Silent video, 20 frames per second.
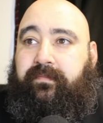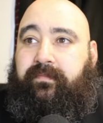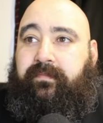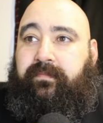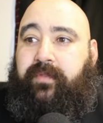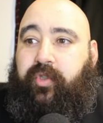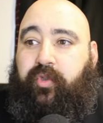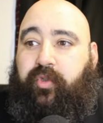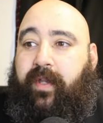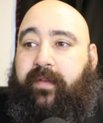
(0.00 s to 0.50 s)

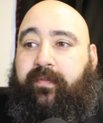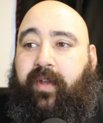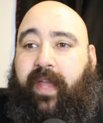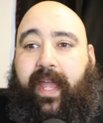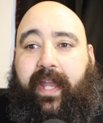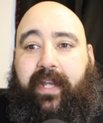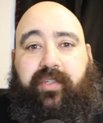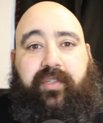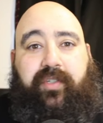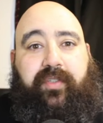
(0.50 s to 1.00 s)
but you never
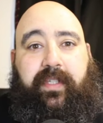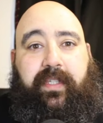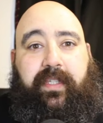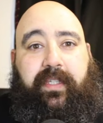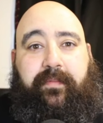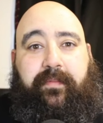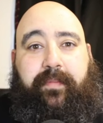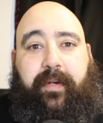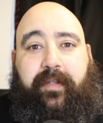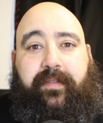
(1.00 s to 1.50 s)

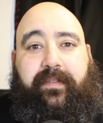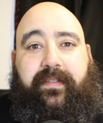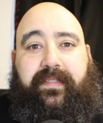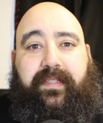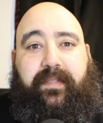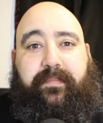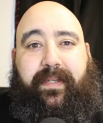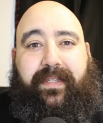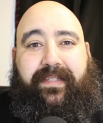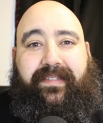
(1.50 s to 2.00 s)
actually
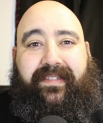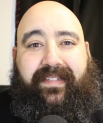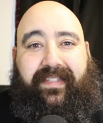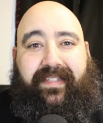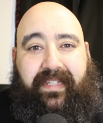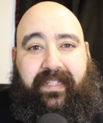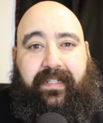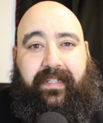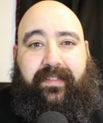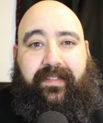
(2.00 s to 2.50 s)
participate in
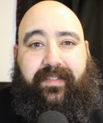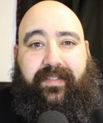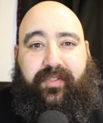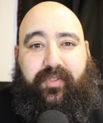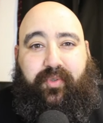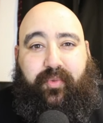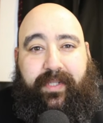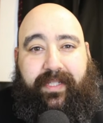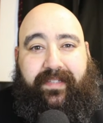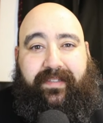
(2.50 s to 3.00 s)
eating the
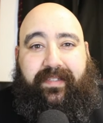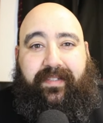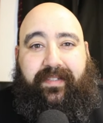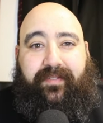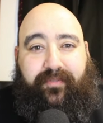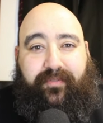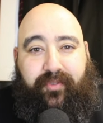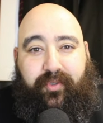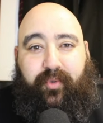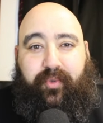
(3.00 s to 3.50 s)
sweet
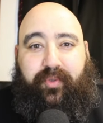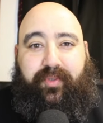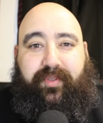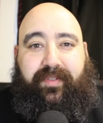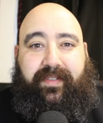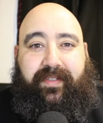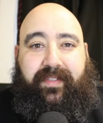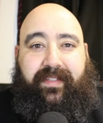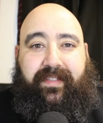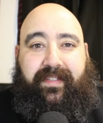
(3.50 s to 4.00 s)

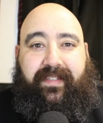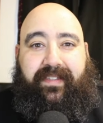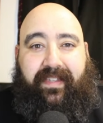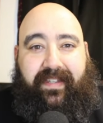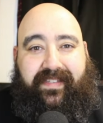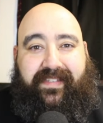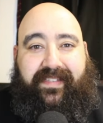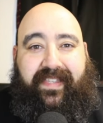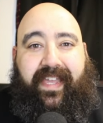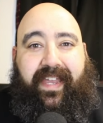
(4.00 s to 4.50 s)
fruit that
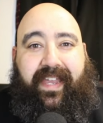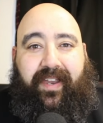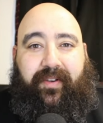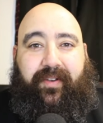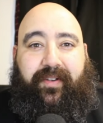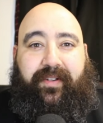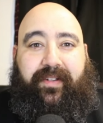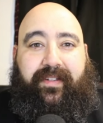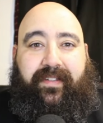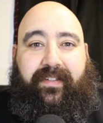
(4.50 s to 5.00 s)
is
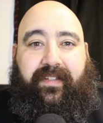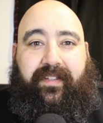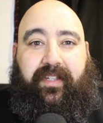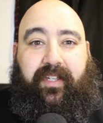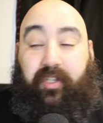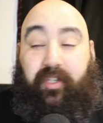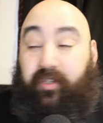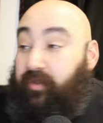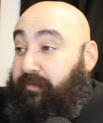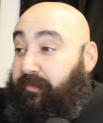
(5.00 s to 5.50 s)
there.
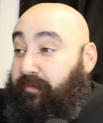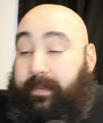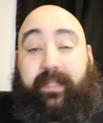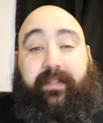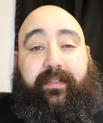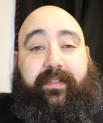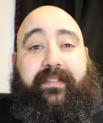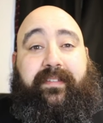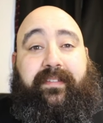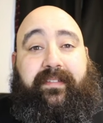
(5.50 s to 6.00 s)
You've
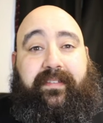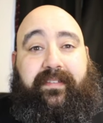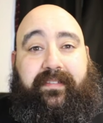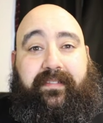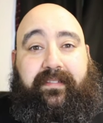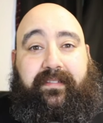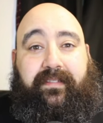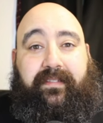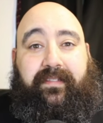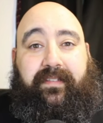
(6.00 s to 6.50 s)
peeled it,
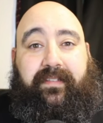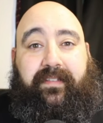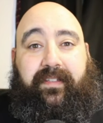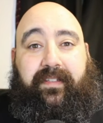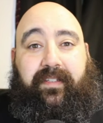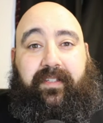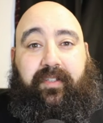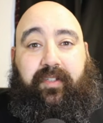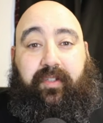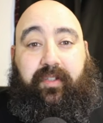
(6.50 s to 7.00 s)

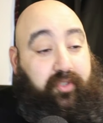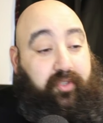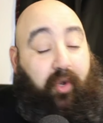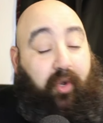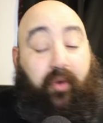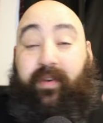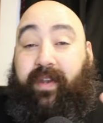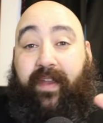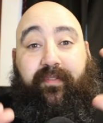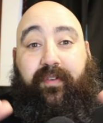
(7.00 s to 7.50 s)
you've
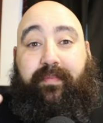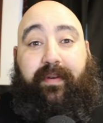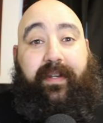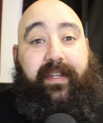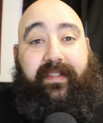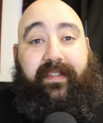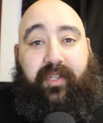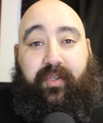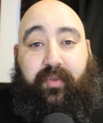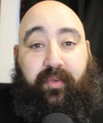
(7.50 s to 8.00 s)
shown
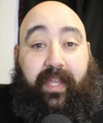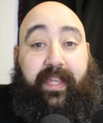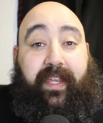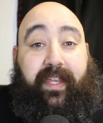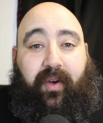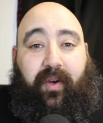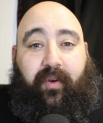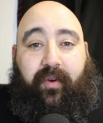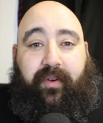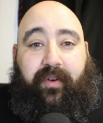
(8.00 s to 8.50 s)
everybody that you
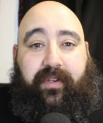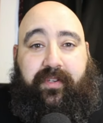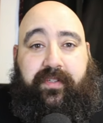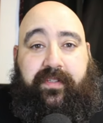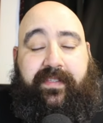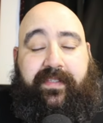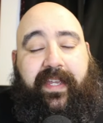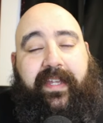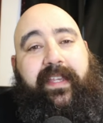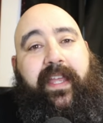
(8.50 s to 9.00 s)
like
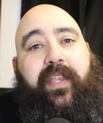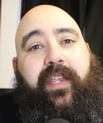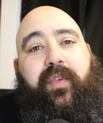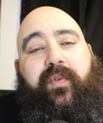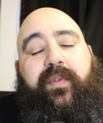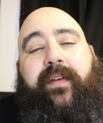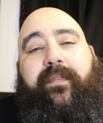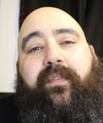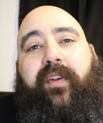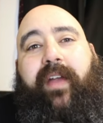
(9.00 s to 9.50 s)
oranges, and yet
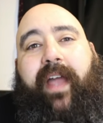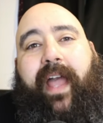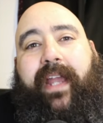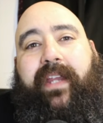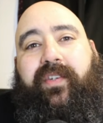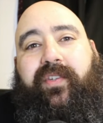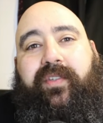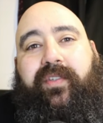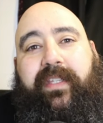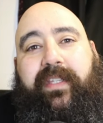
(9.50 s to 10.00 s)
you never
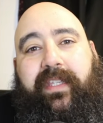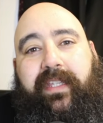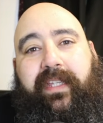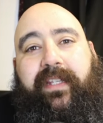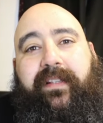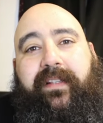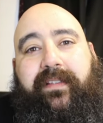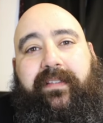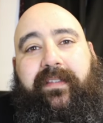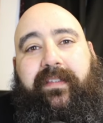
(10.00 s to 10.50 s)
actually
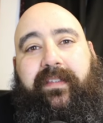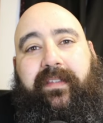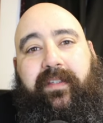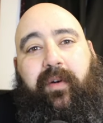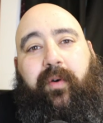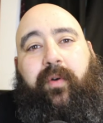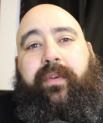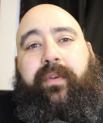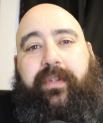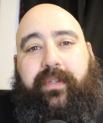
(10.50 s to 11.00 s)
eat the
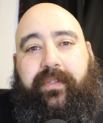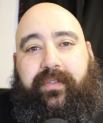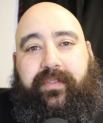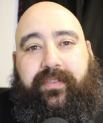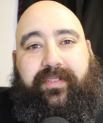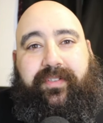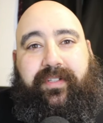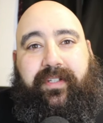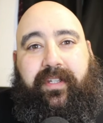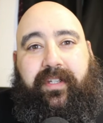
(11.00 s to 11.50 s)

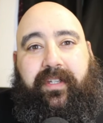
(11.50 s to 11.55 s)
orange.